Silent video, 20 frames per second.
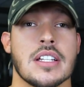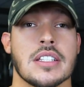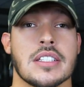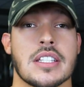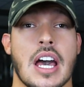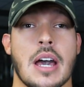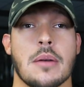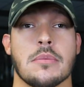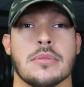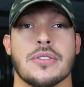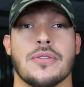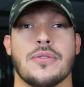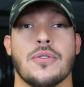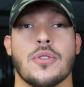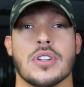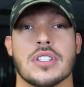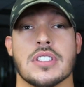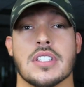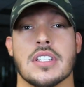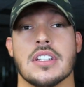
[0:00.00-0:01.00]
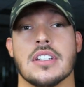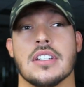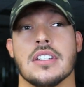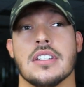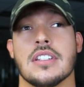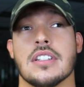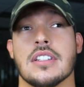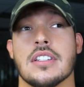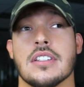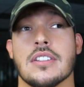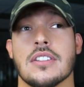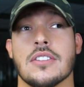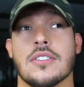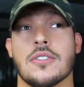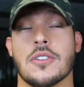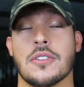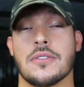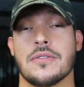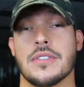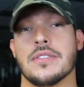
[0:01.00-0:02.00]
times 14
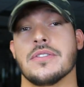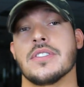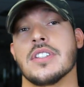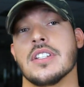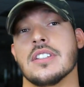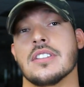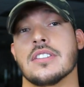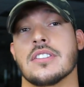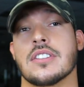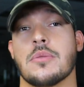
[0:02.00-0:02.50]
or 15.